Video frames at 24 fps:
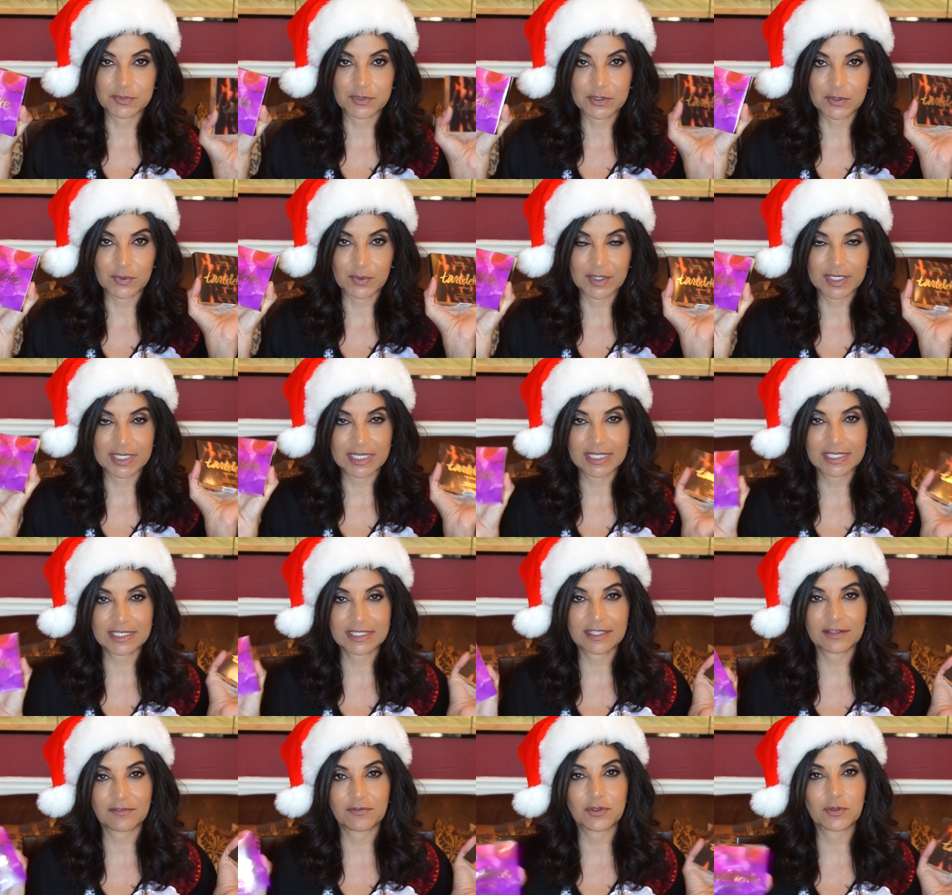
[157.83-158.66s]
So
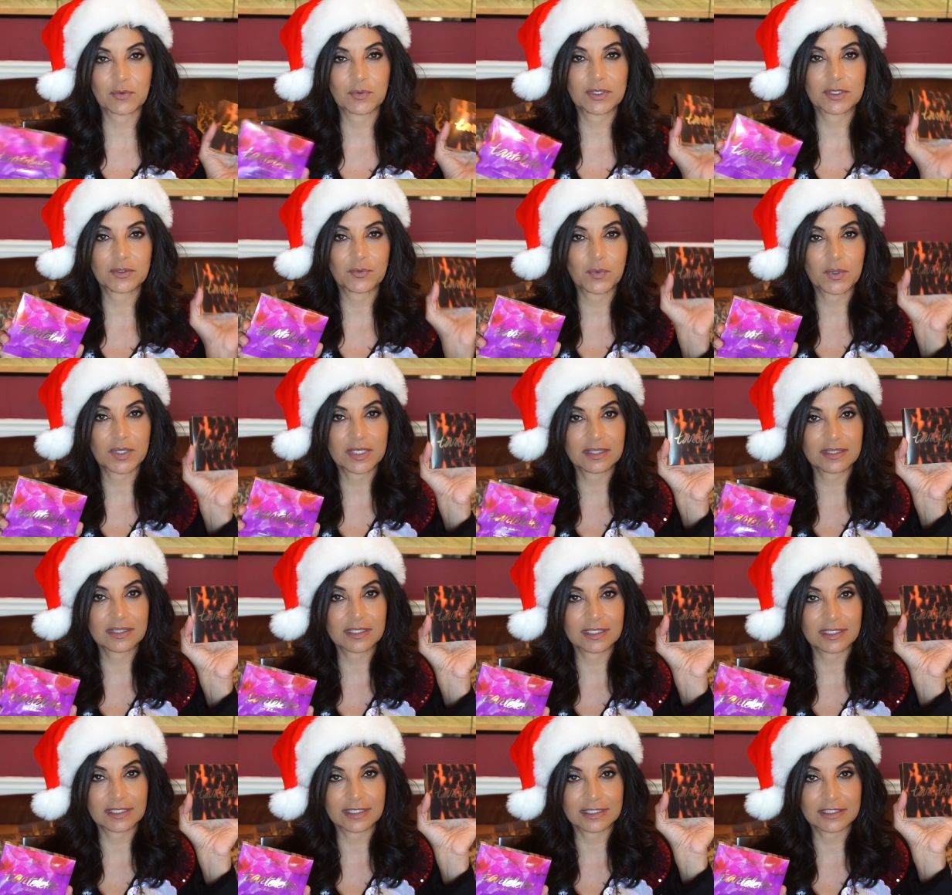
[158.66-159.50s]
again, if you want to
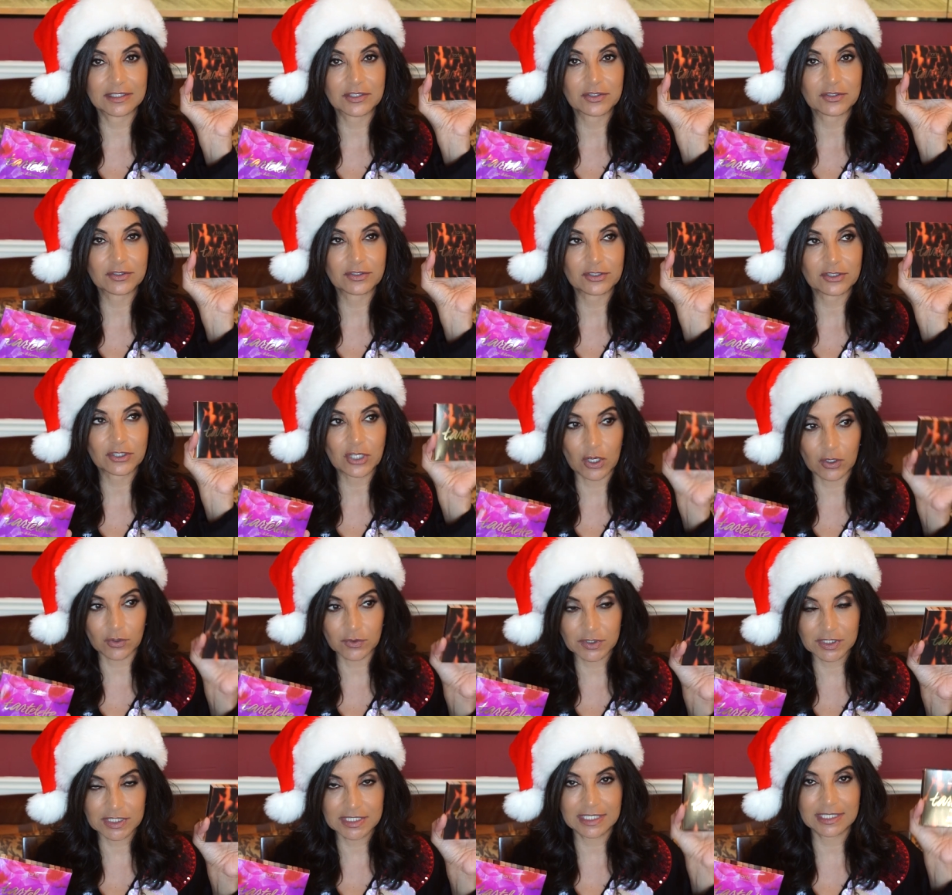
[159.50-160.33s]
win the
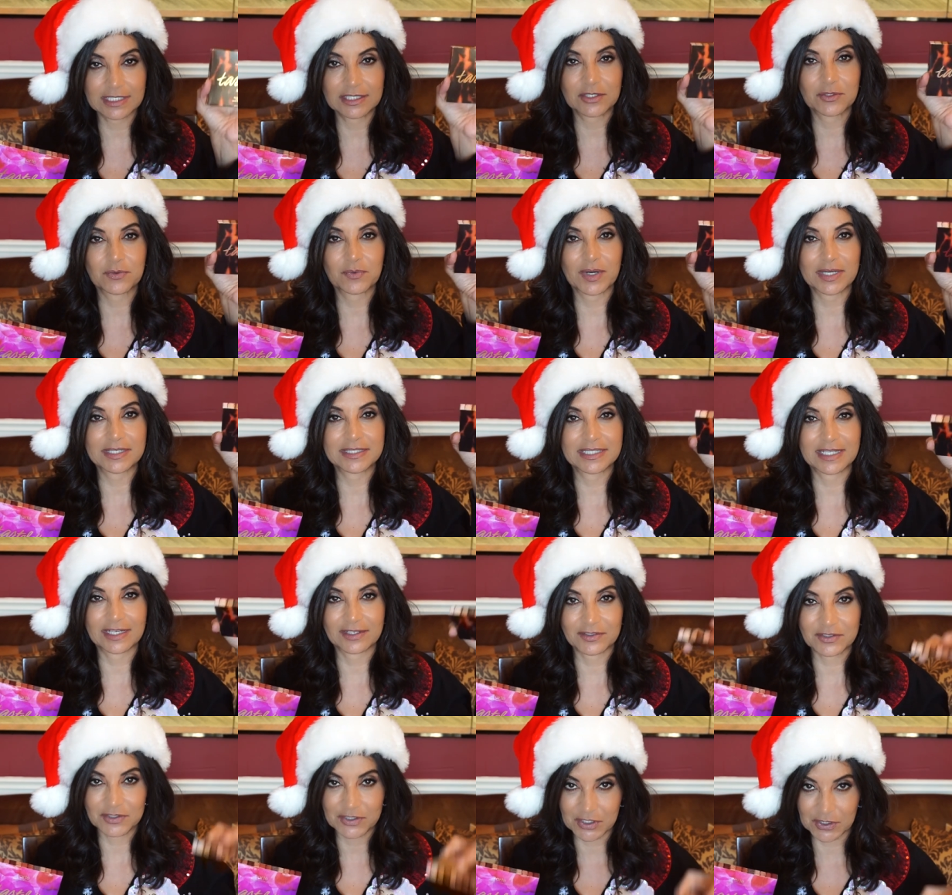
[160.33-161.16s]
toasted, you write
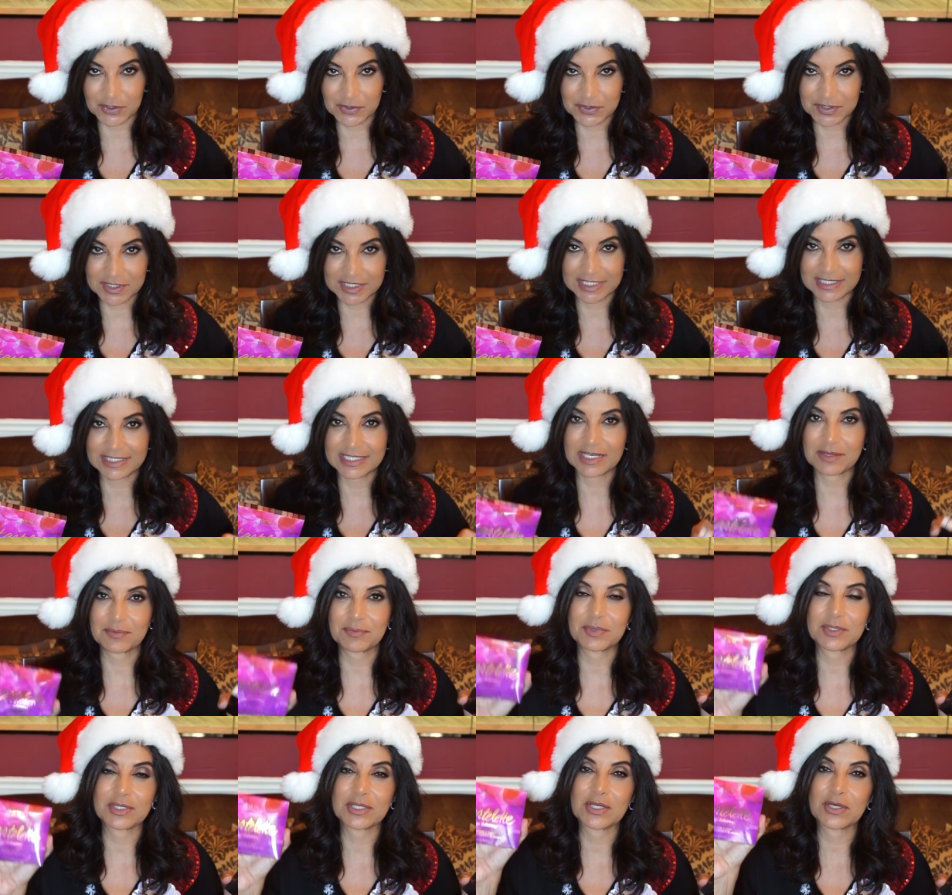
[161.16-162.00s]
down toasted
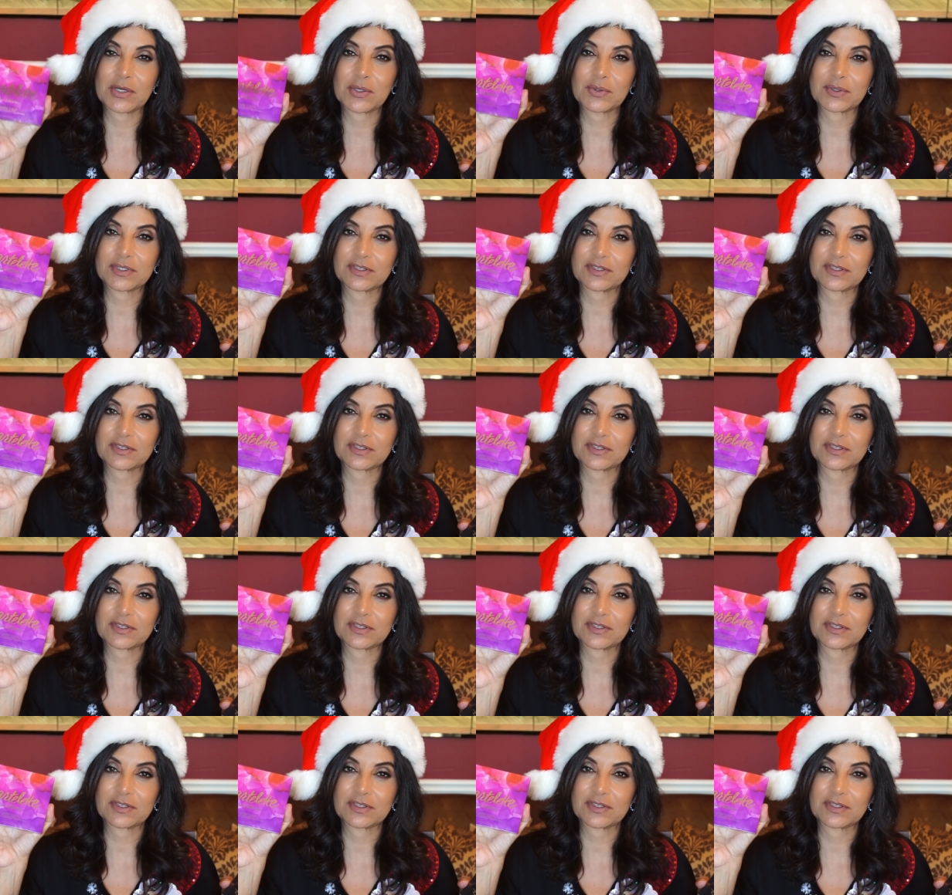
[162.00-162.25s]
down below.